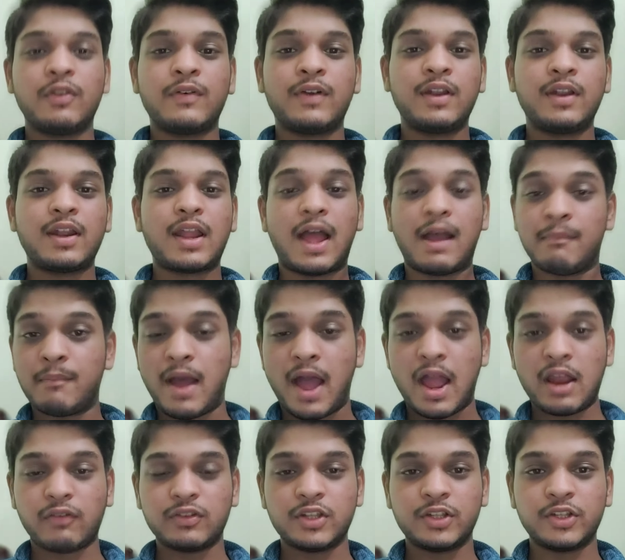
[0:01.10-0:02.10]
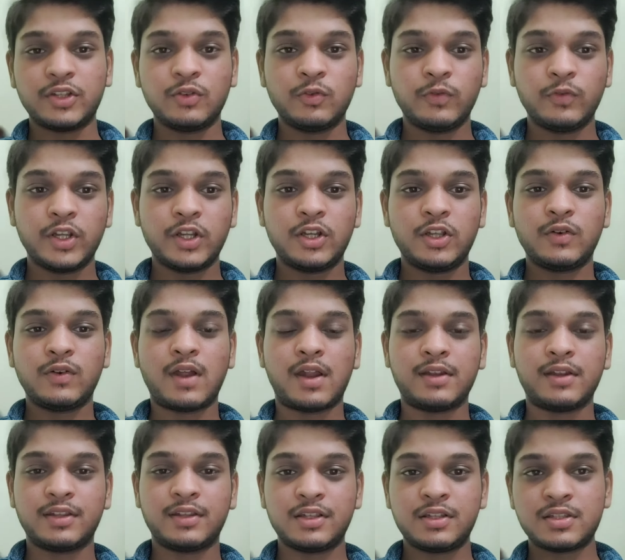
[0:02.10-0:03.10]
Everyone, I'm back with a new
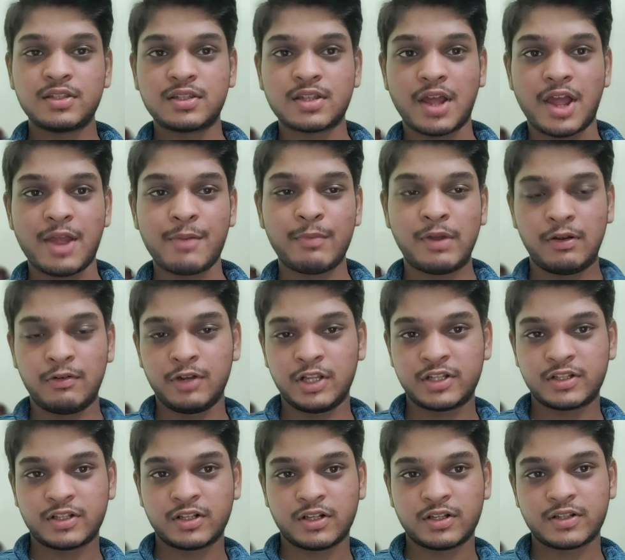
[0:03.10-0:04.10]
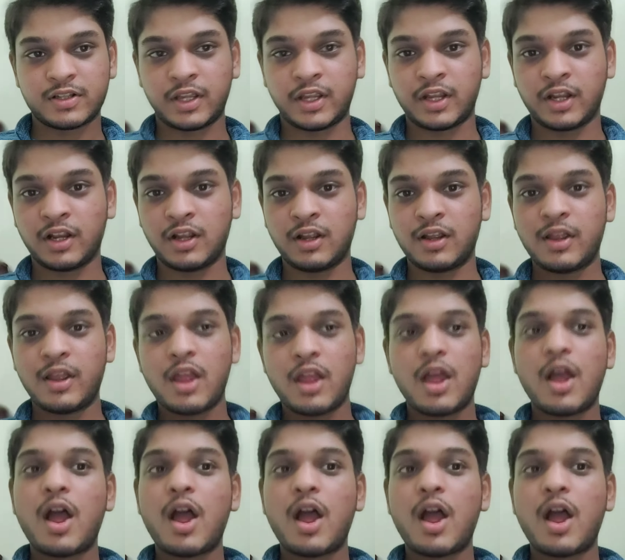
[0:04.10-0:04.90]
video, and this time I'll discussing